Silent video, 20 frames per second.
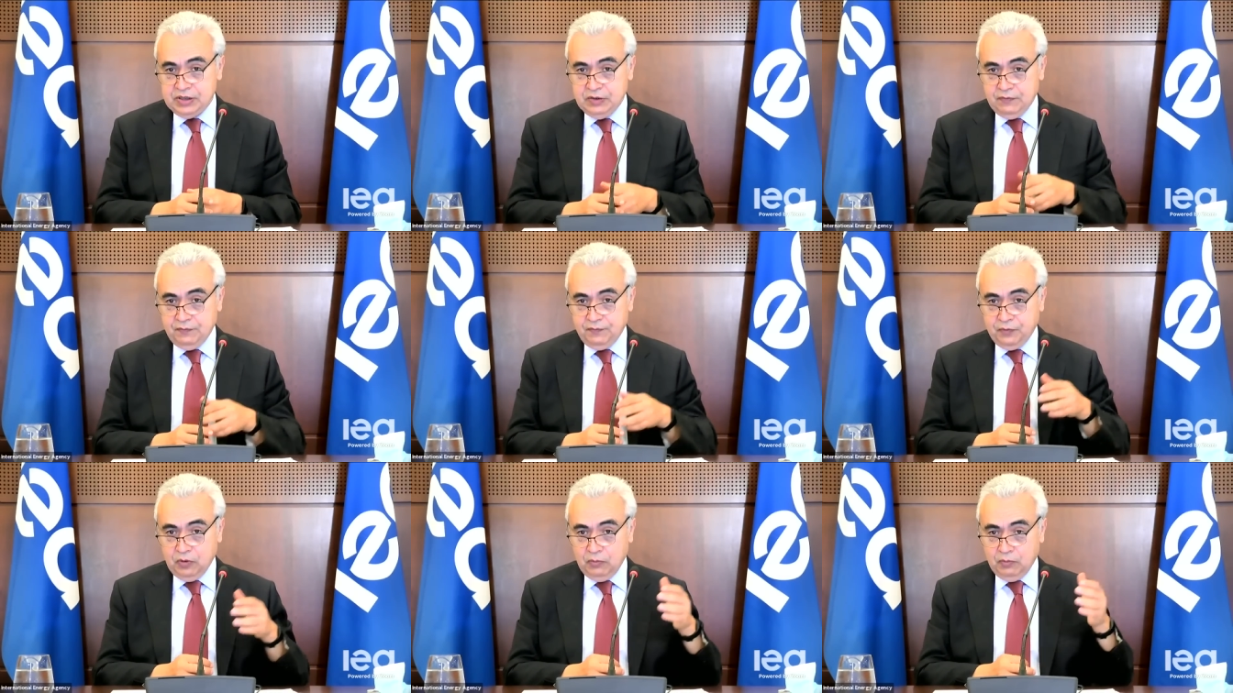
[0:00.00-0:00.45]

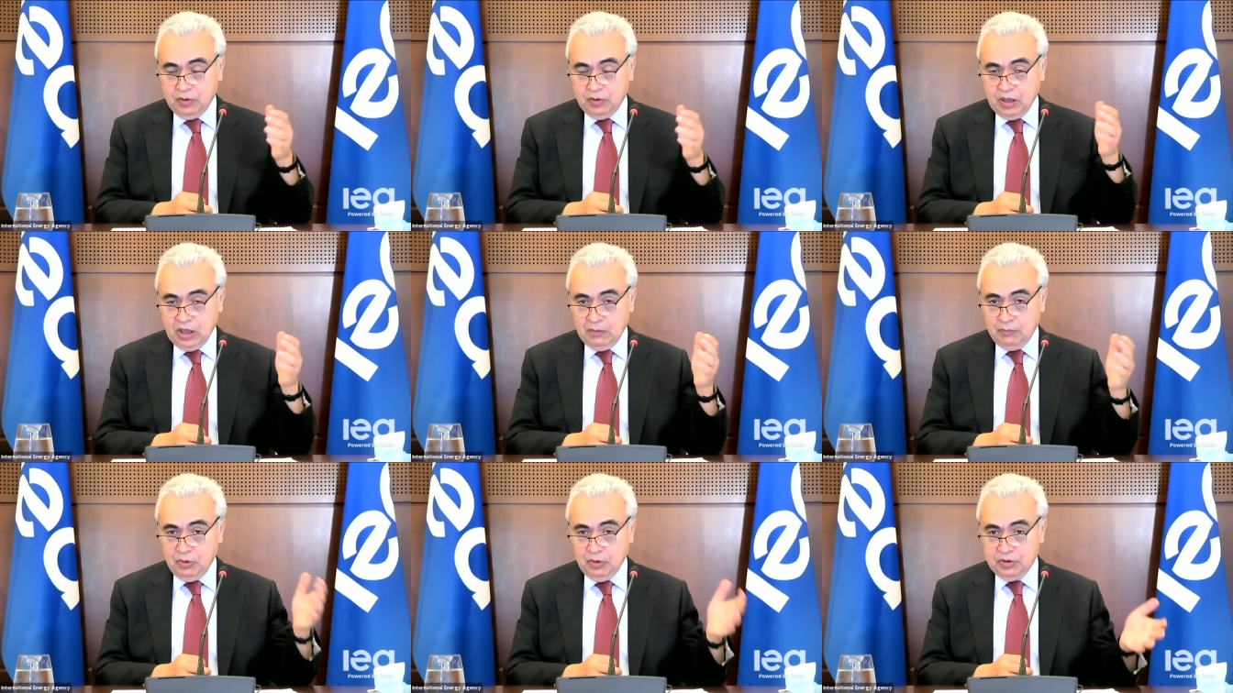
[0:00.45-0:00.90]
from
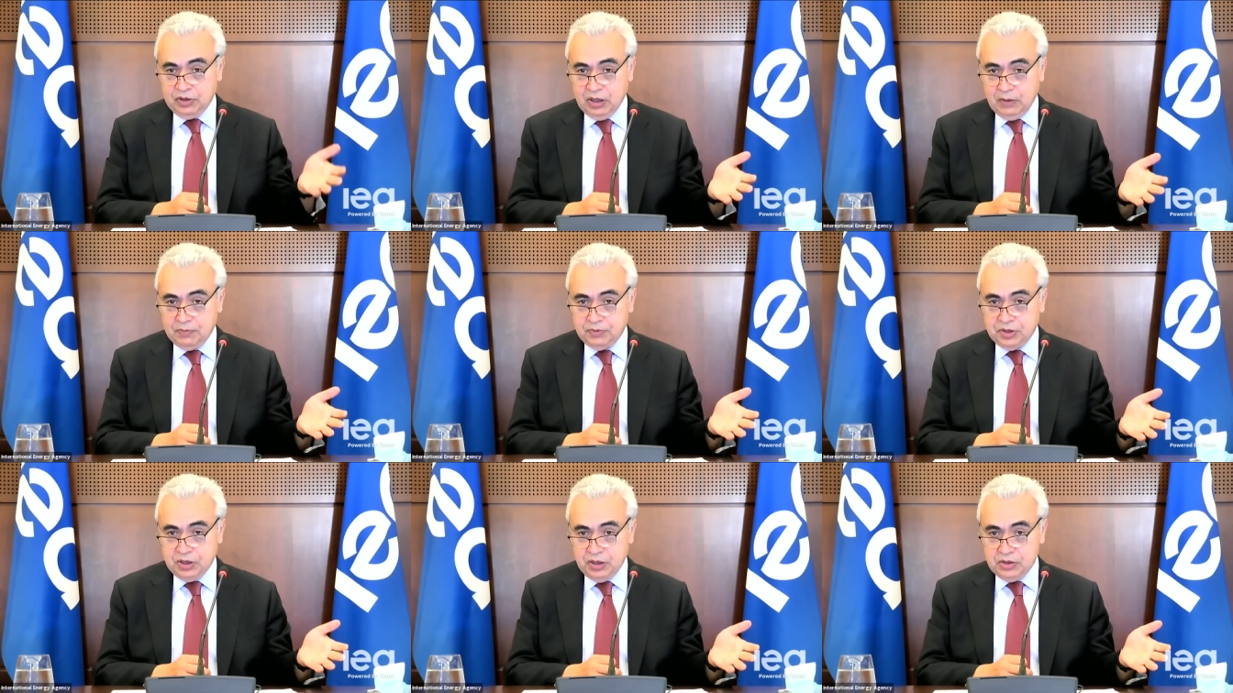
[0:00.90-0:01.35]
carbon
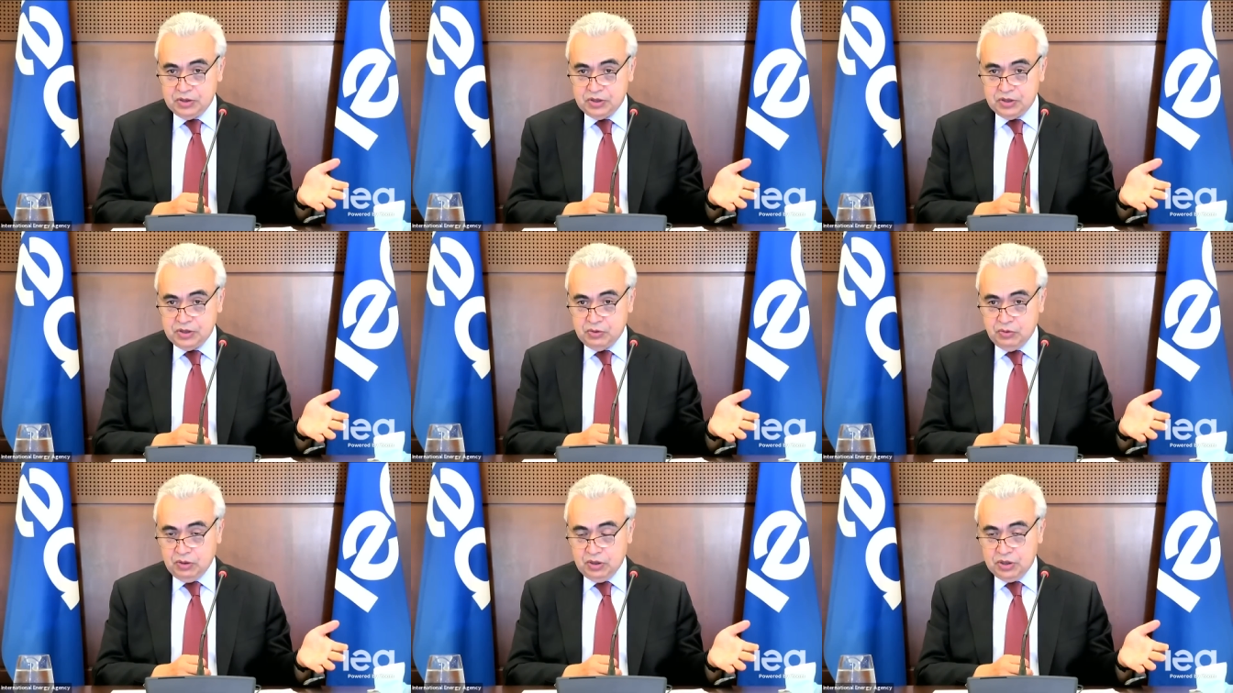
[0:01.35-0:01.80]
capture and
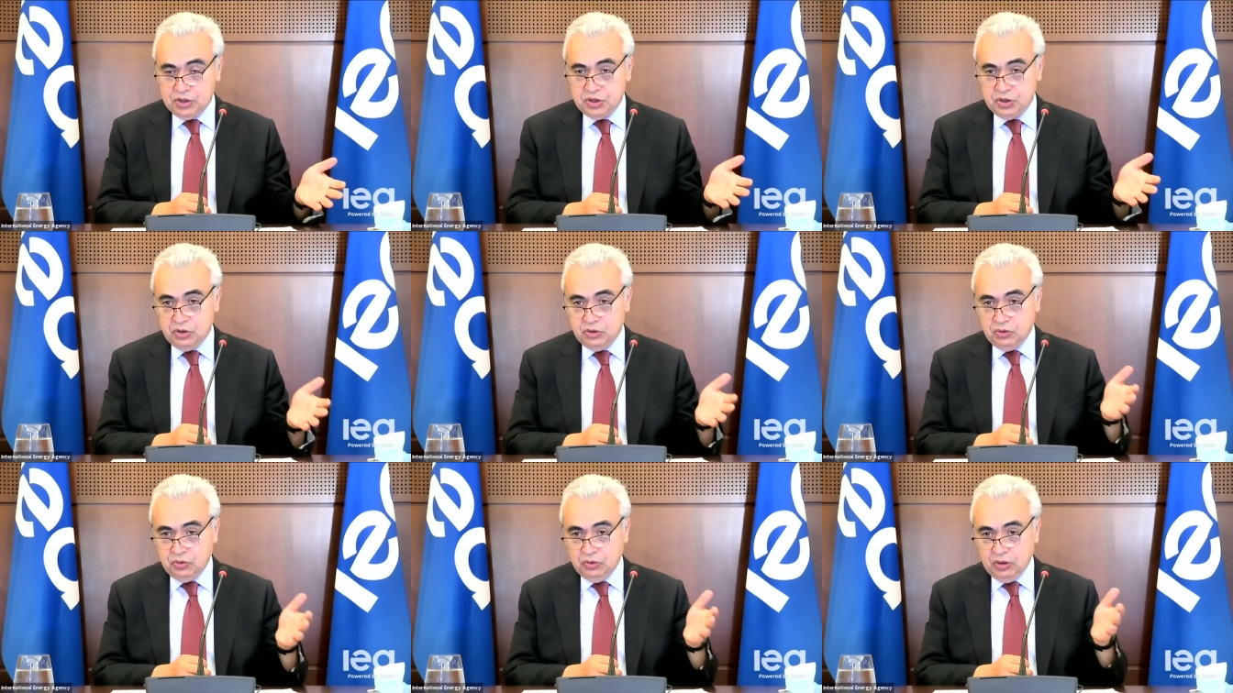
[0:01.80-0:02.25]
storage
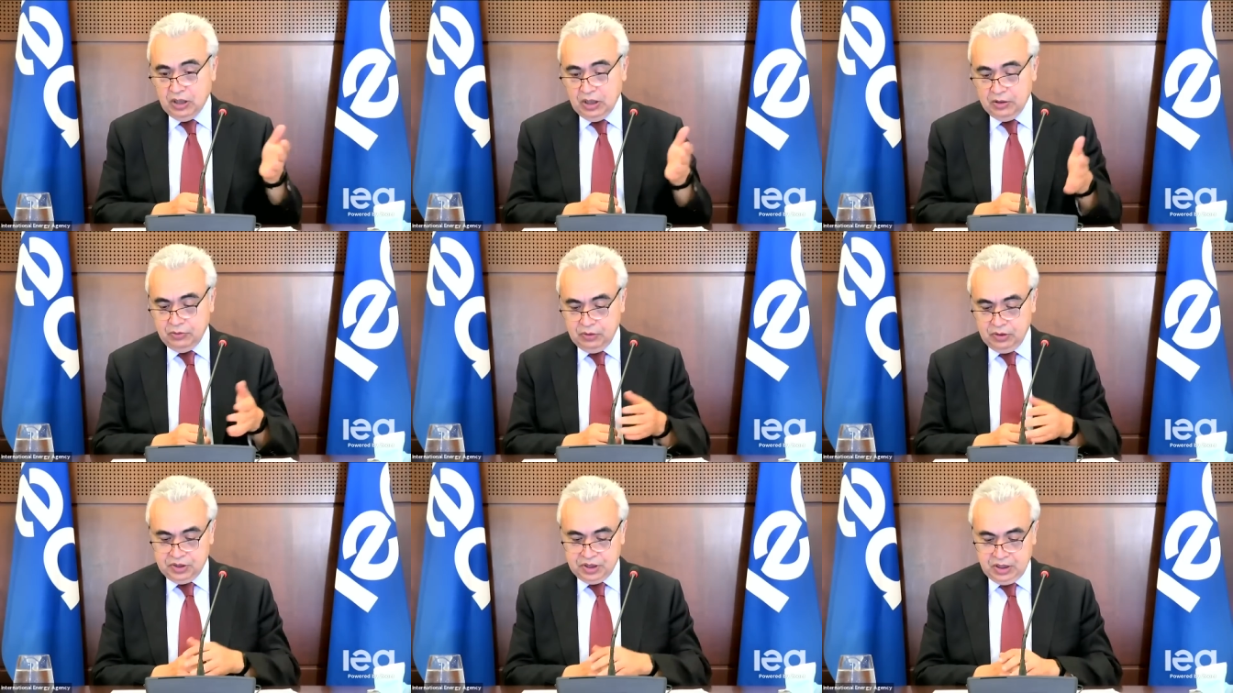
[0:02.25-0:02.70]
to
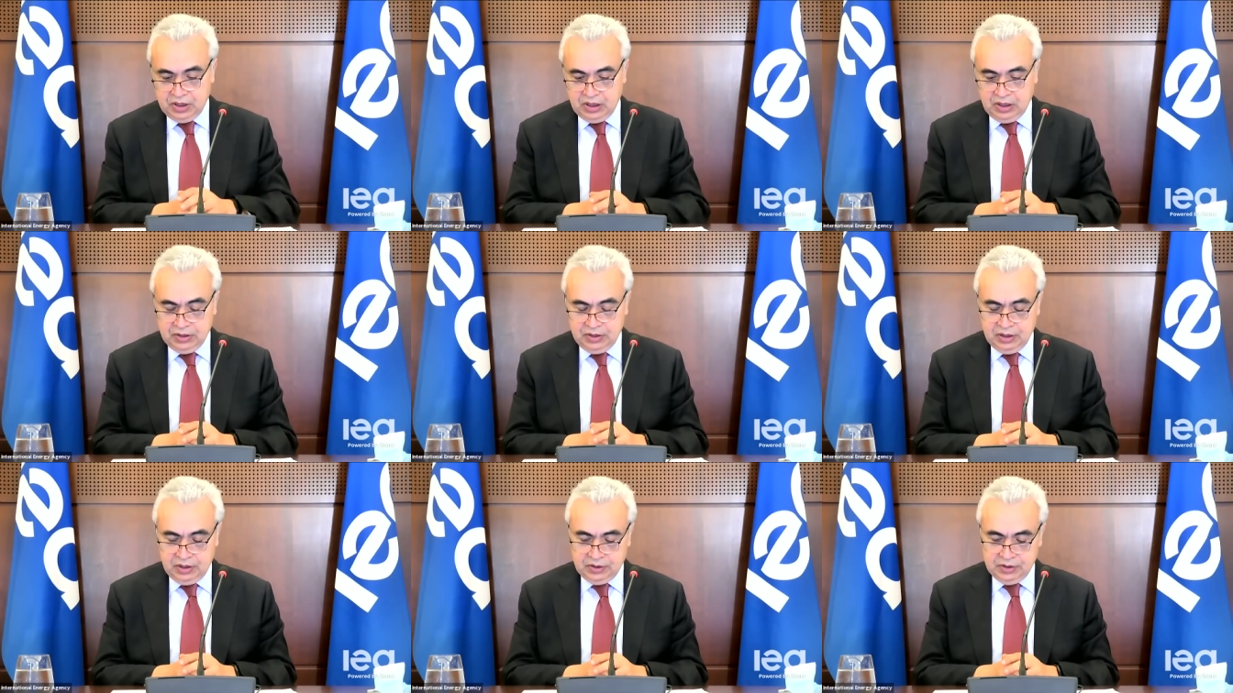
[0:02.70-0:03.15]
hydrogen and
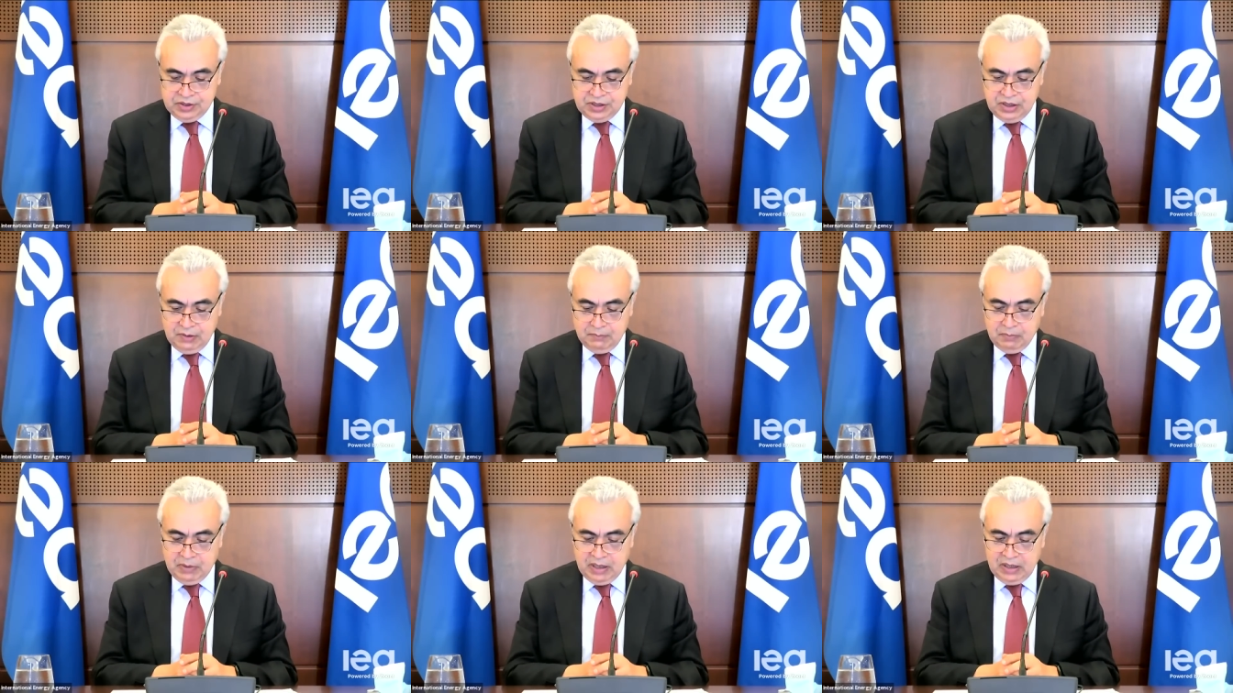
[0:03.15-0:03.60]
others. And
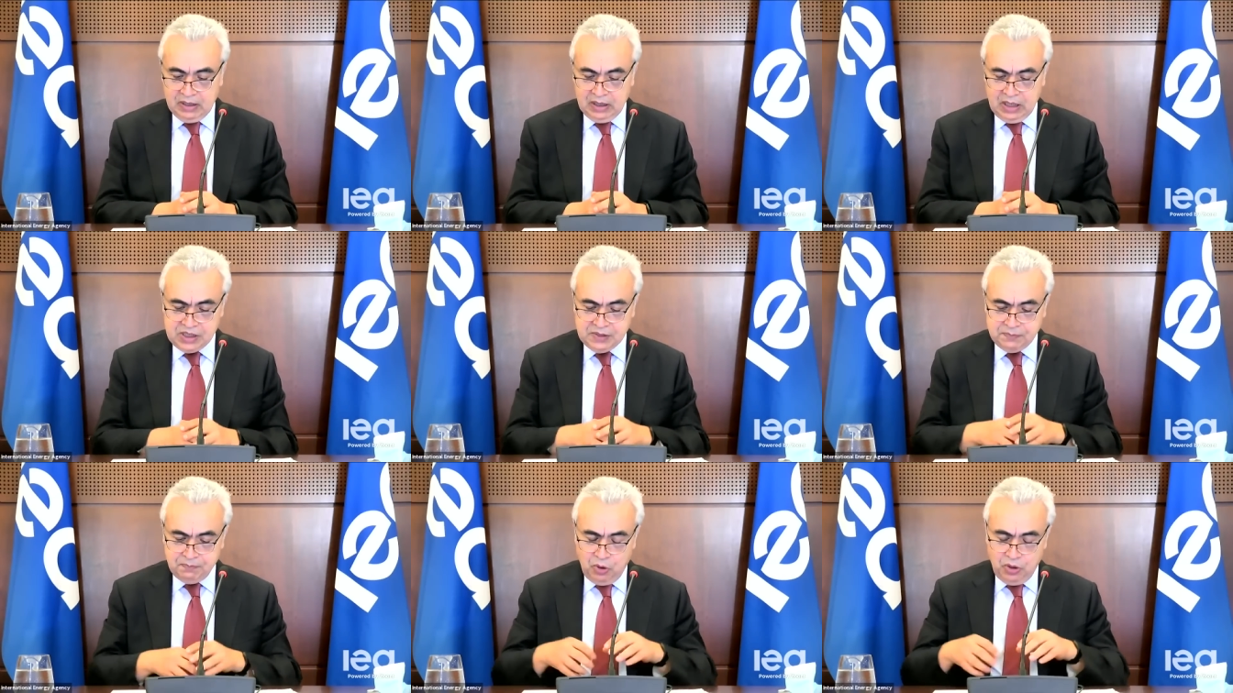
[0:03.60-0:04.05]
my
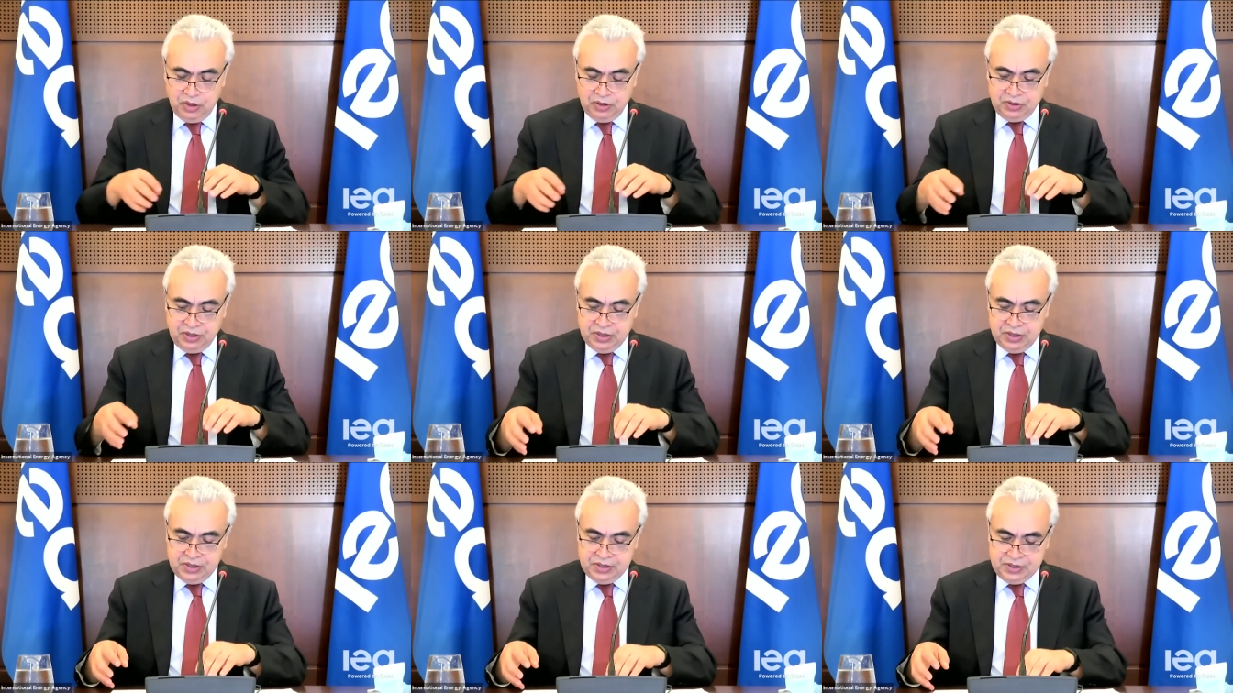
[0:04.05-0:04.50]
last point
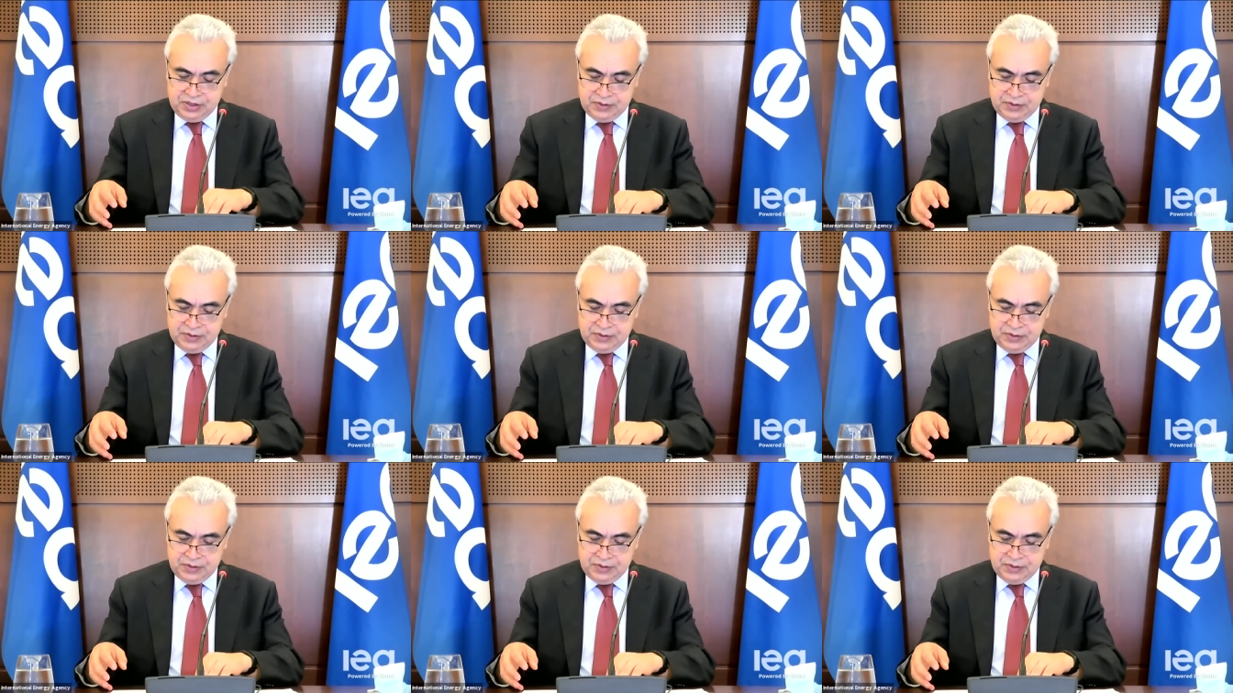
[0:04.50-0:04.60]
is